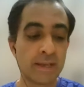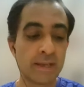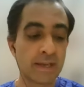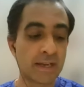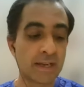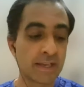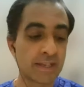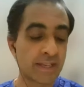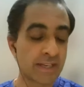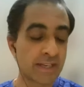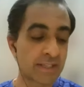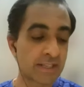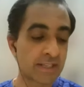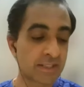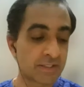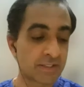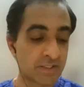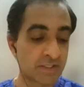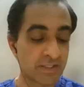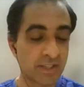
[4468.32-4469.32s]
Yet
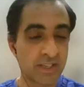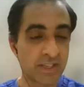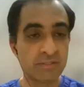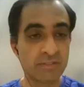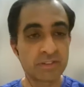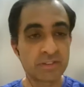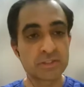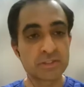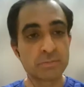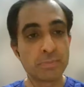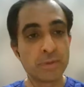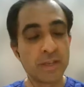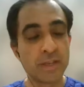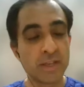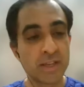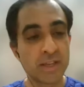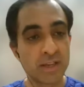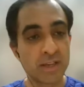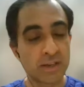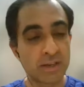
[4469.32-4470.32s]
another theory which is
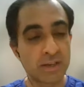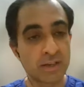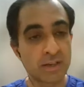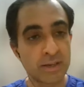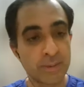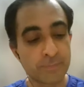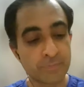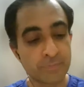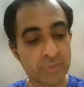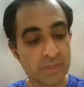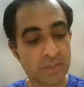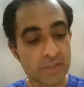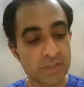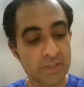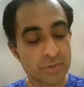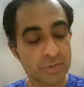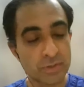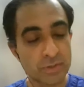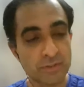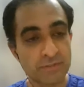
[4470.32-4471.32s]
being
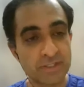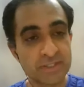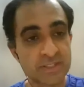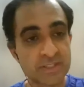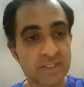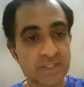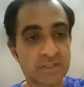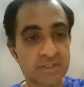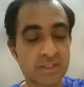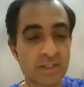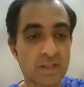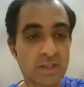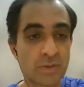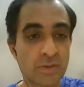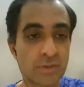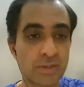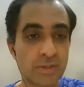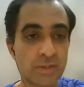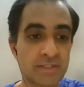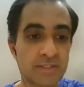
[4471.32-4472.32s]
sort of discussed
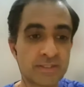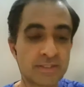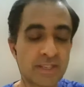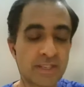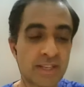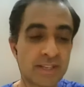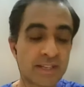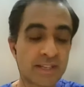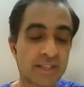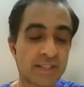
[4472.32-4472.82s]
around is that